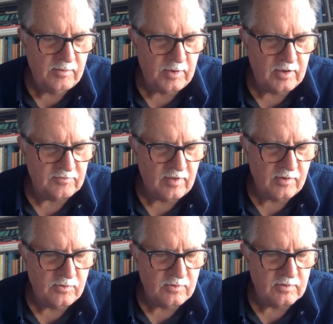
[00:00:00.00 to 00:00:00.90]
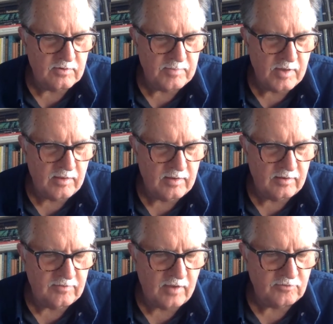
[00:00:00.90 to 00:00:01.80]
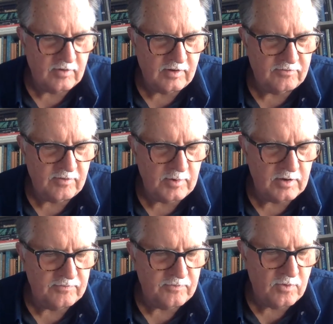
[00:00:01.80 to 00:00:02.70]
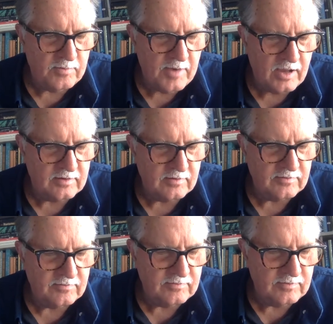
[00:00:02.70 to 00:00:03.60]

because they all essentially similar format and